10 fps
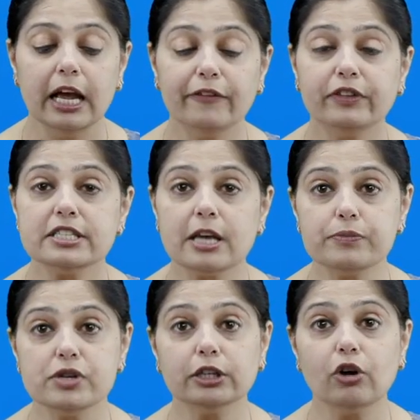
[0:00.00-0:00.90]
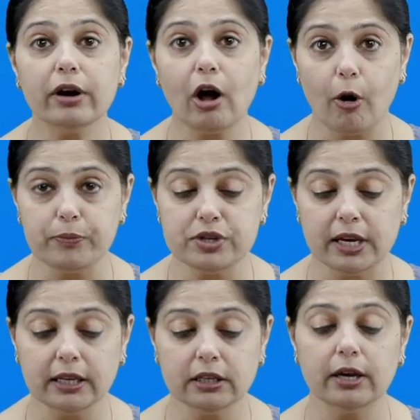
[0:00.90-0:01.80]
If the subject or
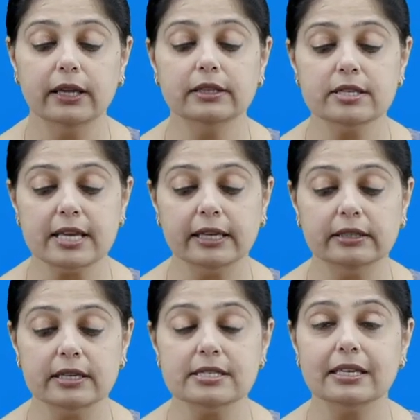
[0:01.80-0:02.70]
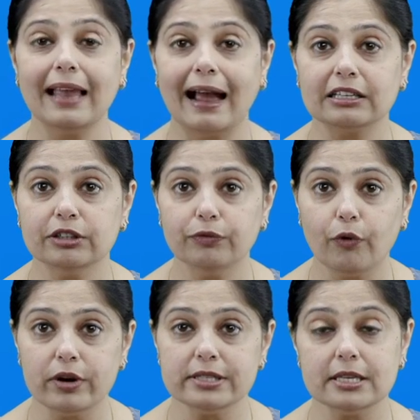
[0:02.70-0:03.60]
object in the sentence in active
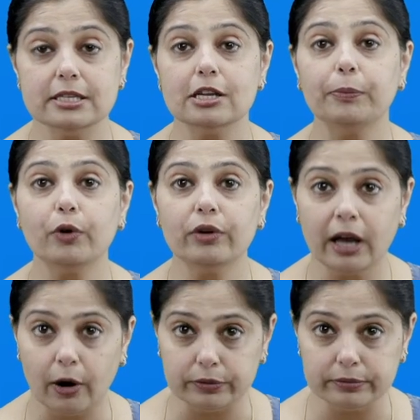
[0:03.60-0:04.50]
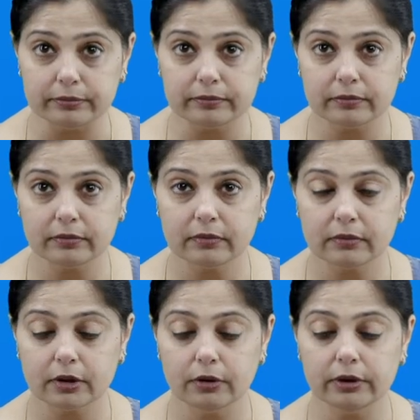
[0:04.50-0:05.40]
voice is a pronoun,
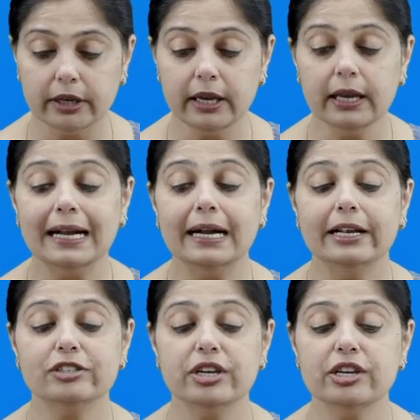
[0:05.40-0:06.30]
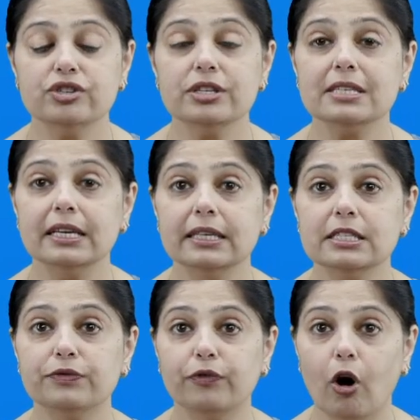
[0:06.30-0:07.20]
okay, it changes
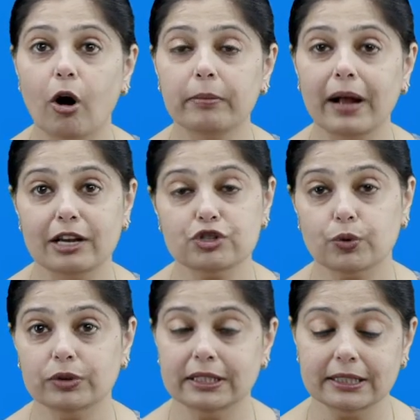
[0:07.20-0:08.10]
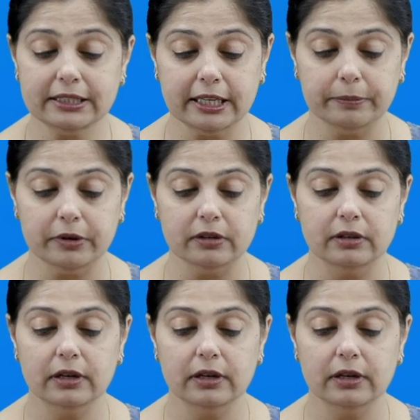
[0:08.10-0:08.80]
its form as shown in the table.